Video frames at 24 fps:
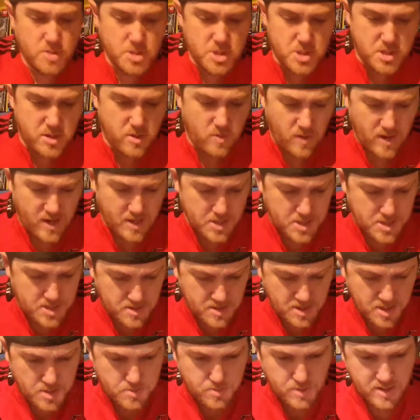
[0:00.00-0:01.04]
are still hunting
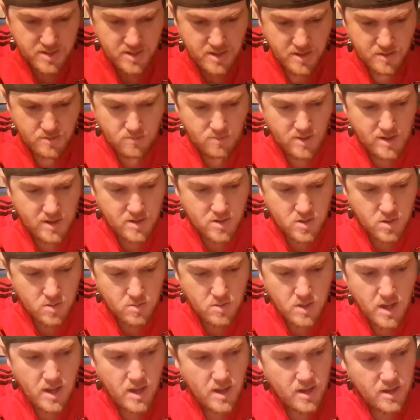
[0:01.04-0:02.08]
these, but yeah, really
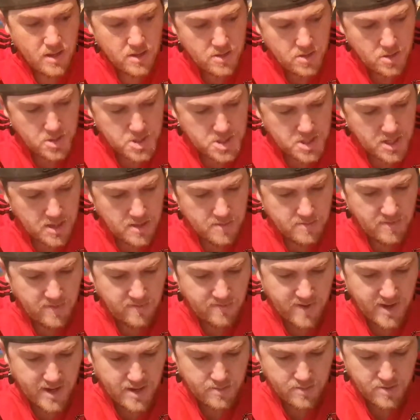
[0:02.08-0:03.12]
cool. You do see them
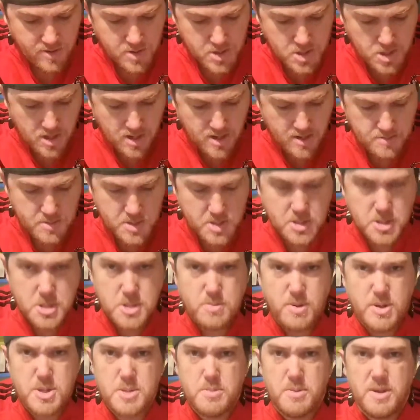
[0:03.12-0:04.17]
available at times. There's
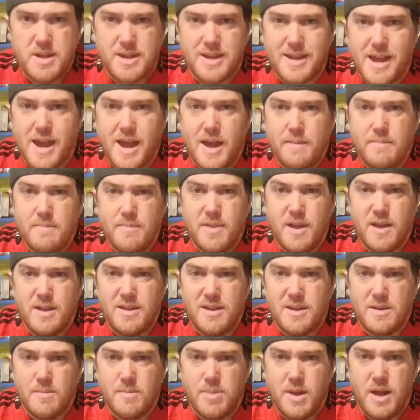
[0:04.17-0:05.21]
supposed to be a game that
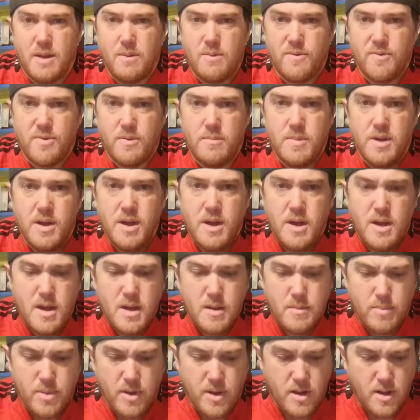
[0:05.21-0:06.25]
you can play with them,
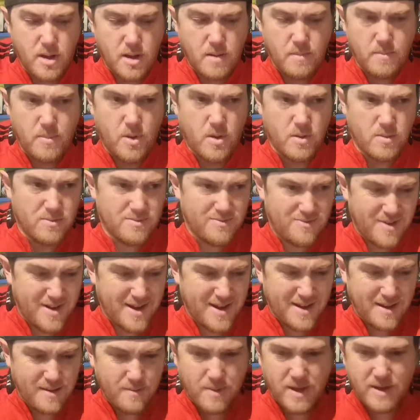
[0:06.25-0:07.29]
but I'm not
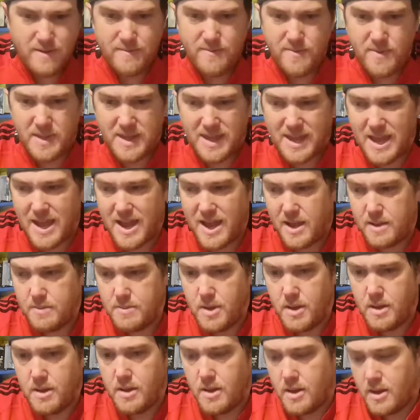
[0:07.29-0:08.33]
really one for the
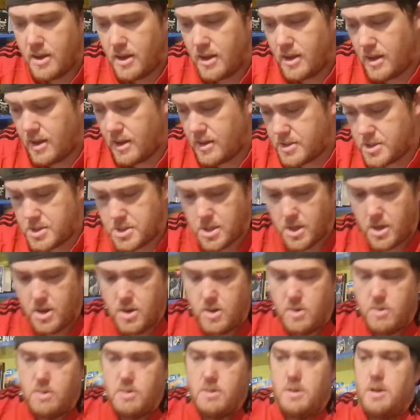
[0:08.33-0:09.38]
game,
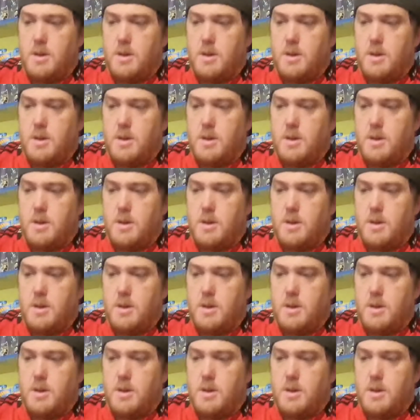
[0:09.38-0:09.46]
so